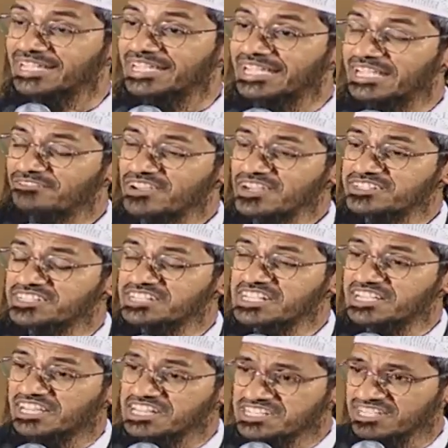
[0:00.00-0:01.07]
Even
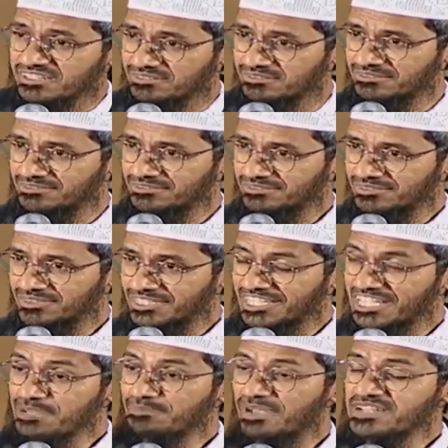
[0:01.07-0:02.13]
Shri Krishna,
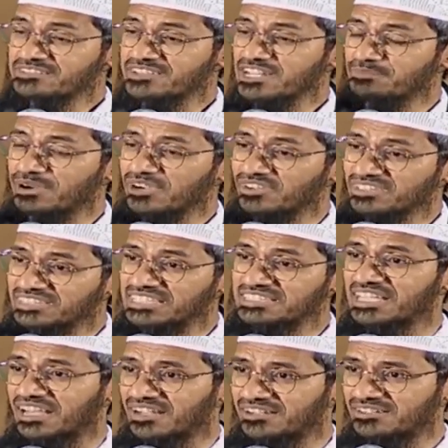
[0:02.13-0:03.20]
he mentioned in Bhagavad
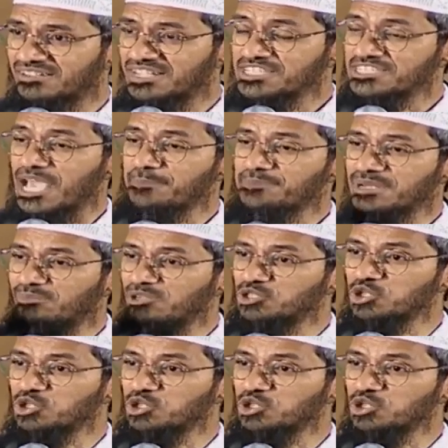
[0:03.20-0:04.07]
Gita, chapter number